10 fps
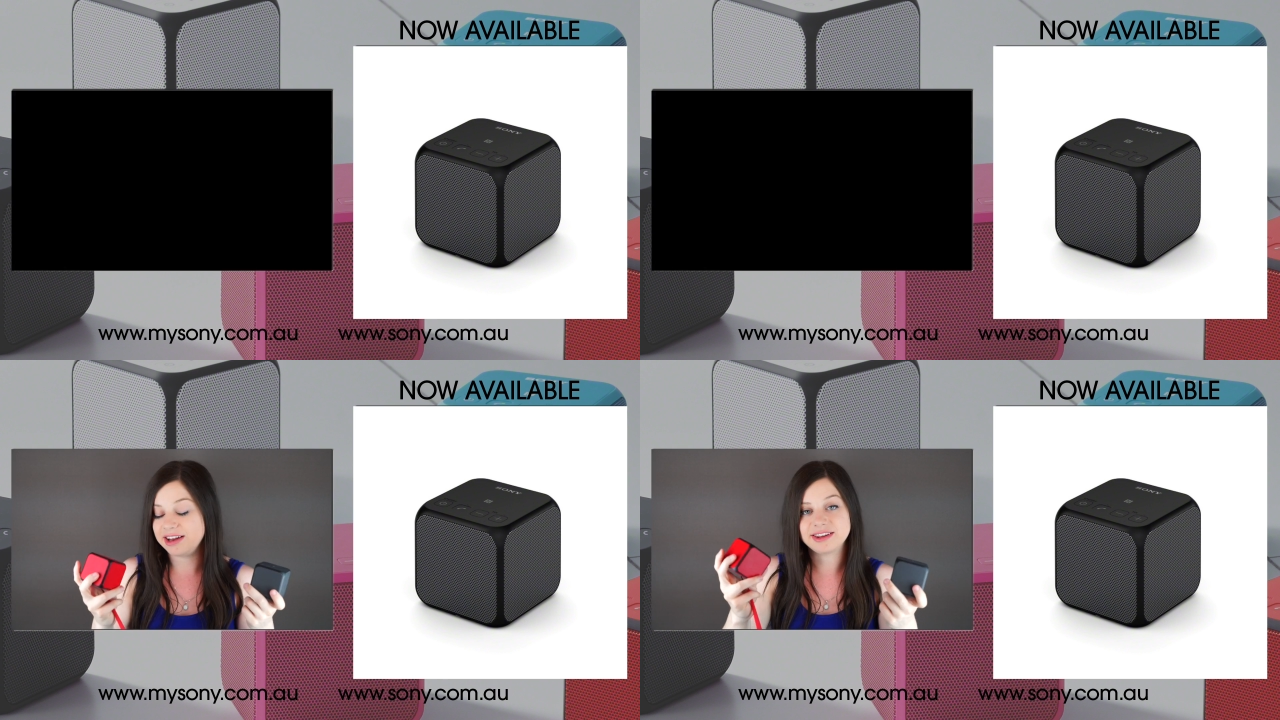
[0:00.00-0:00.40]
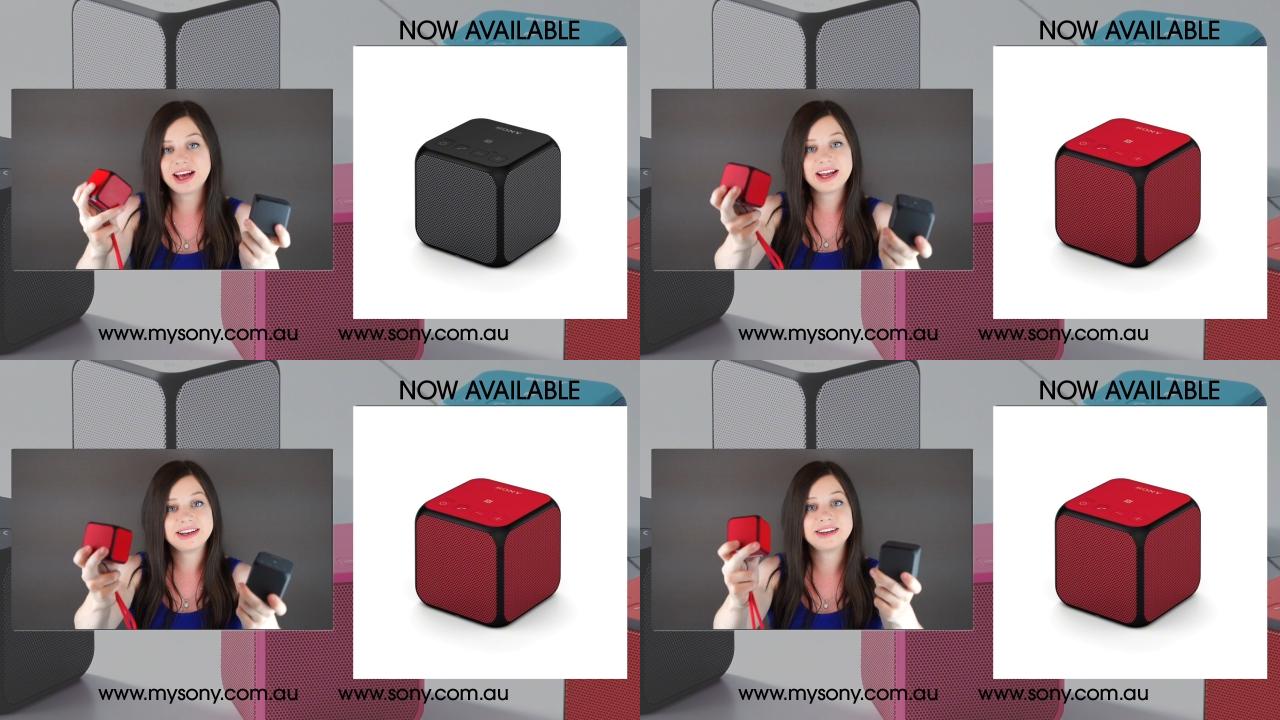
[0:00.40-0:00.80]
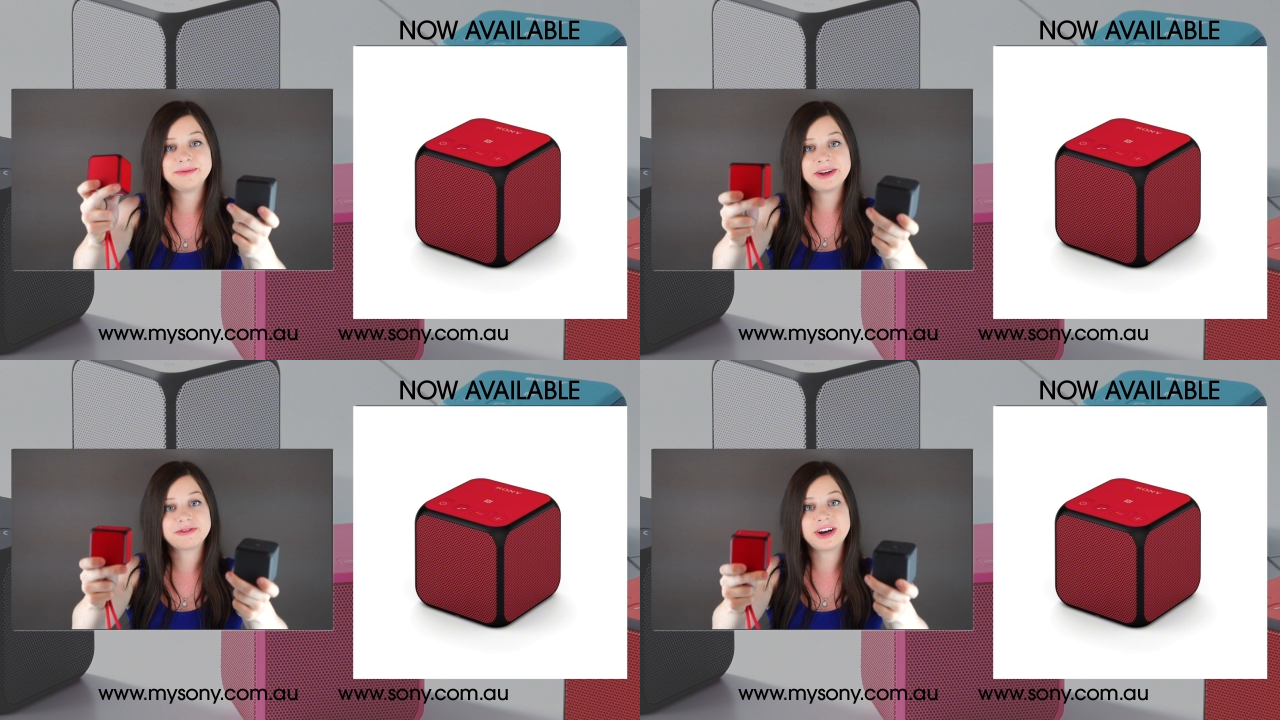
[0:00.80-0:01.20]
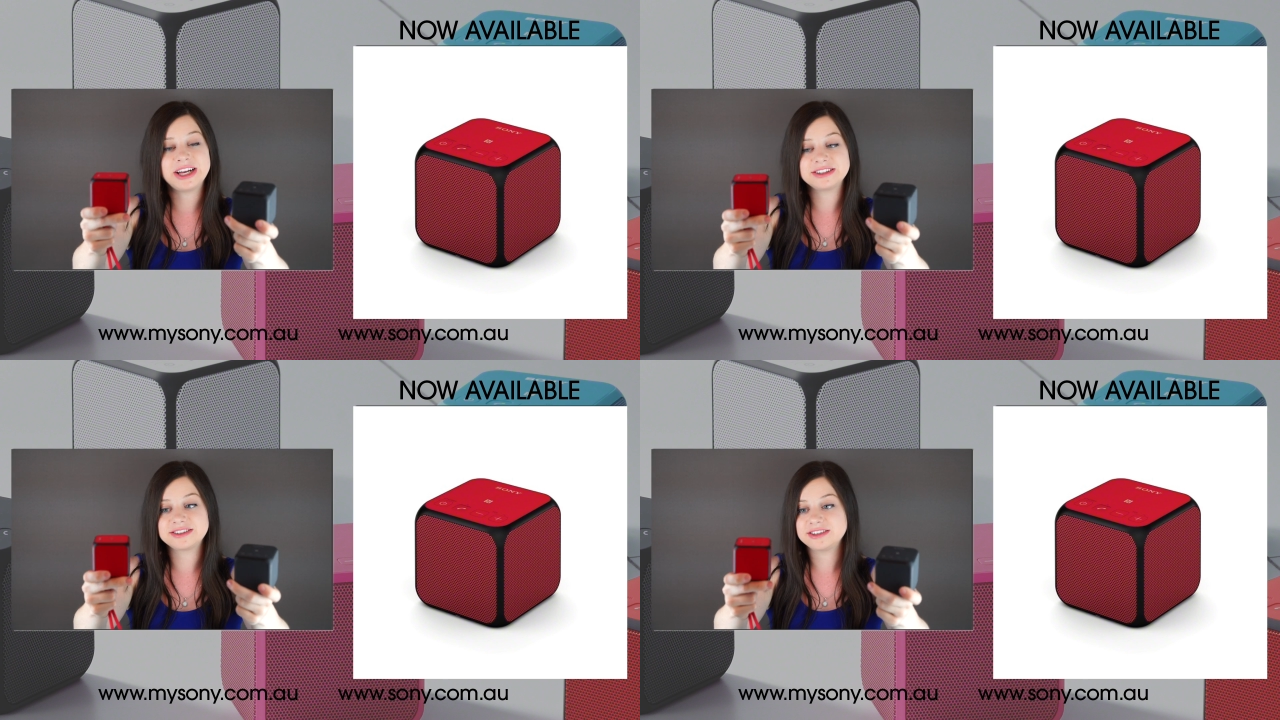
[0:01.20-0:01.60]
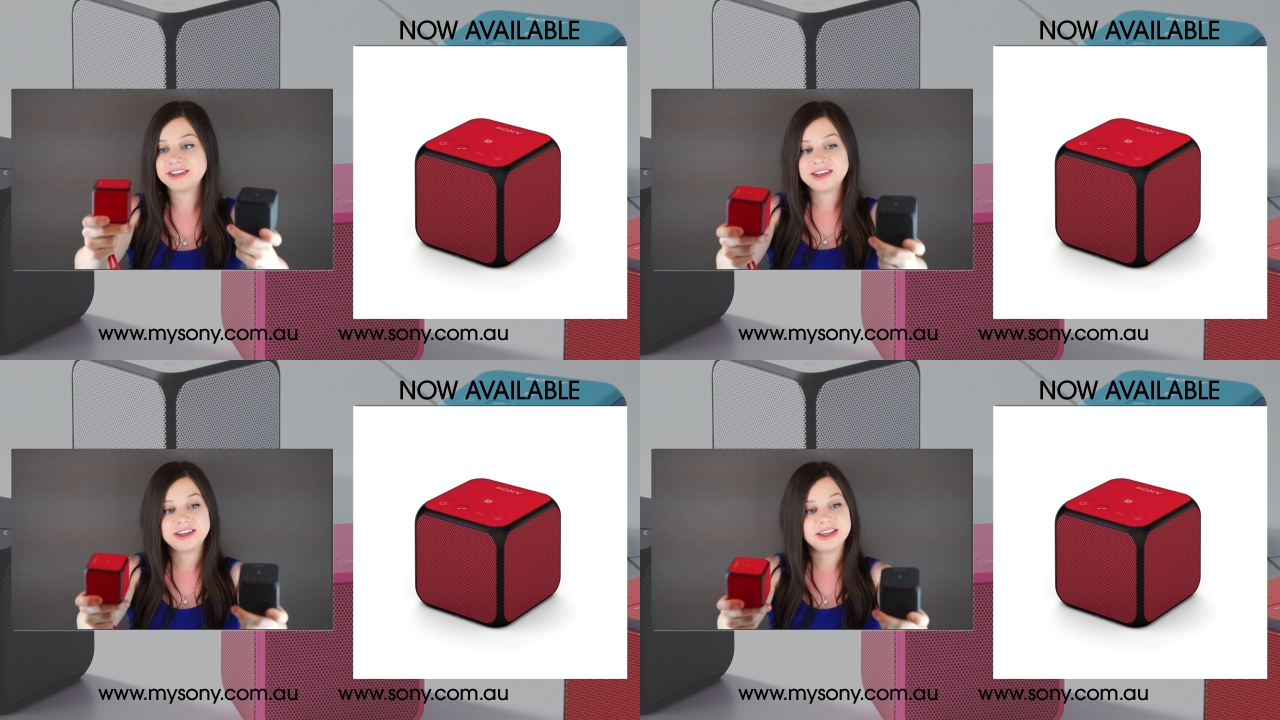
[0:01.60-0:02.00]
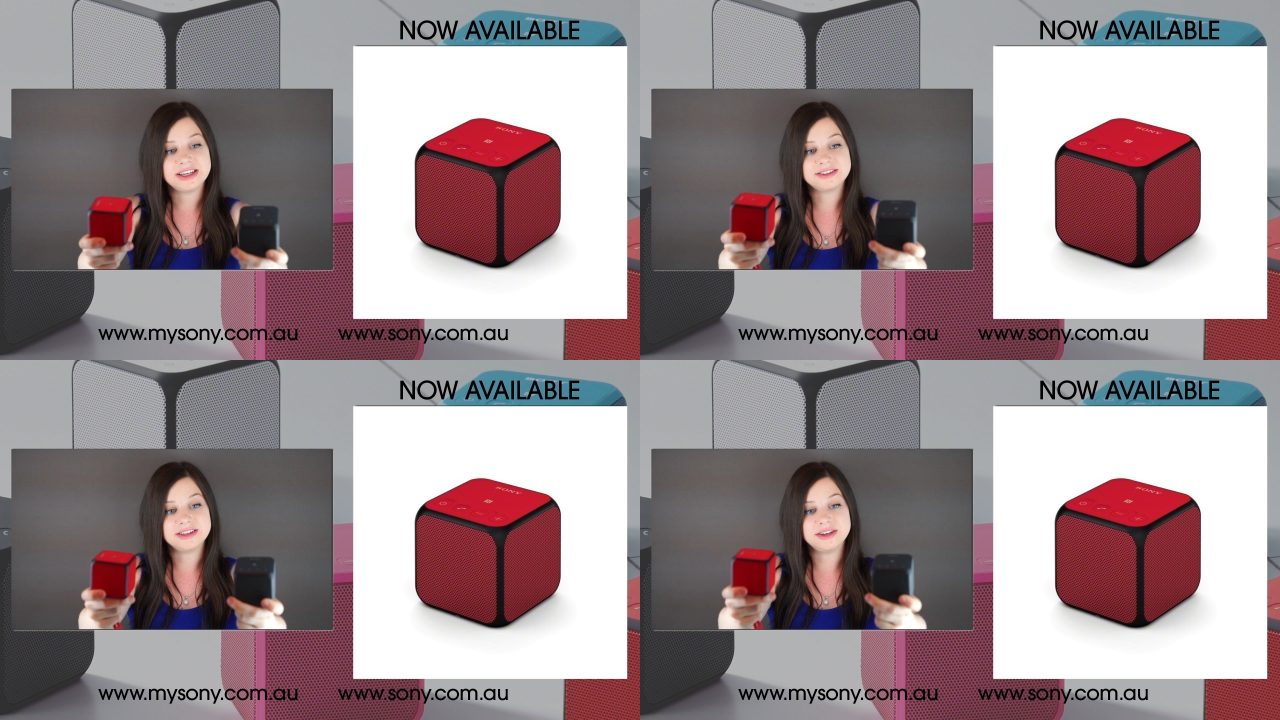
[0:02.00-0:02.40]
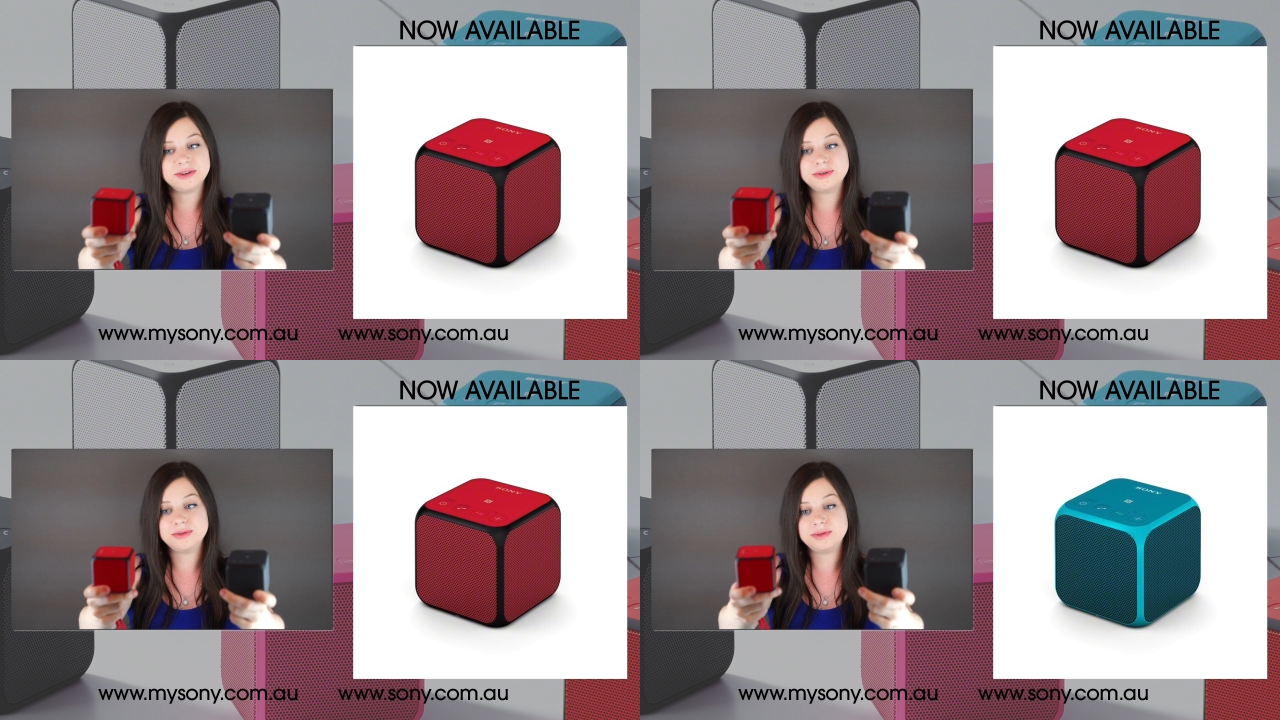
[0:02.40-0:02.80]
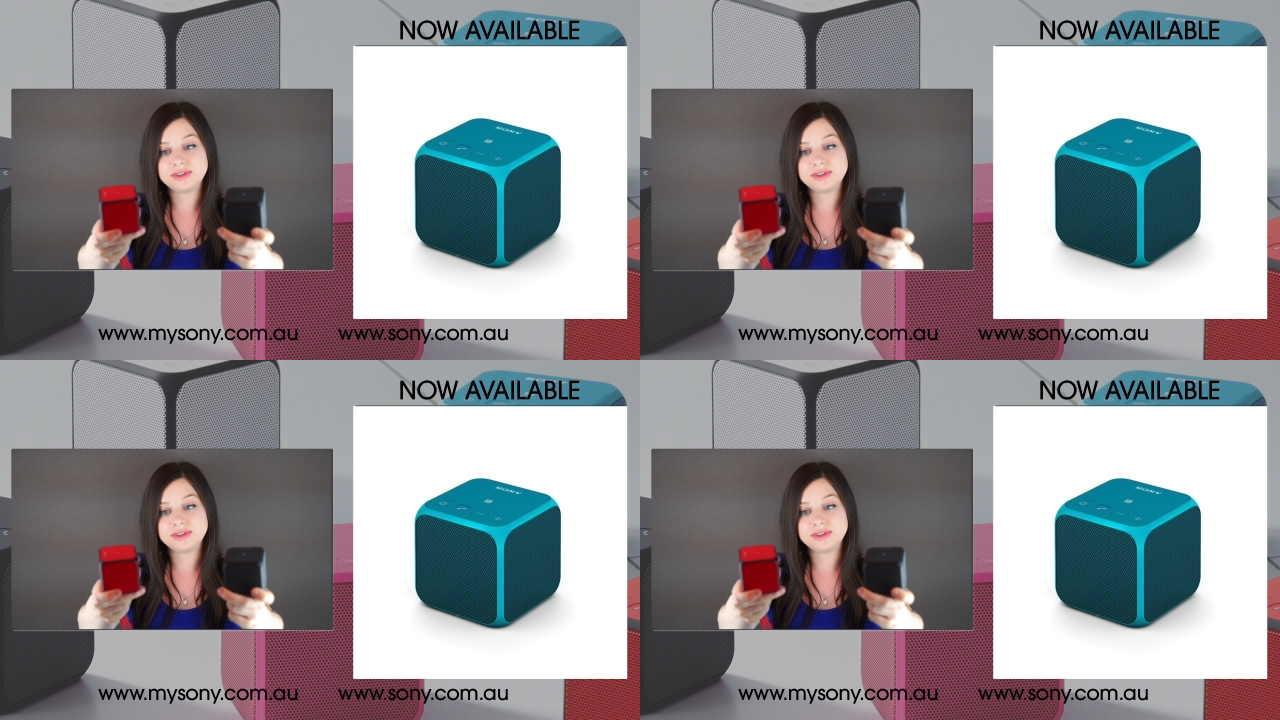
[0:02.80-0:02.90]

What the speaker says: And that, my friends, is the new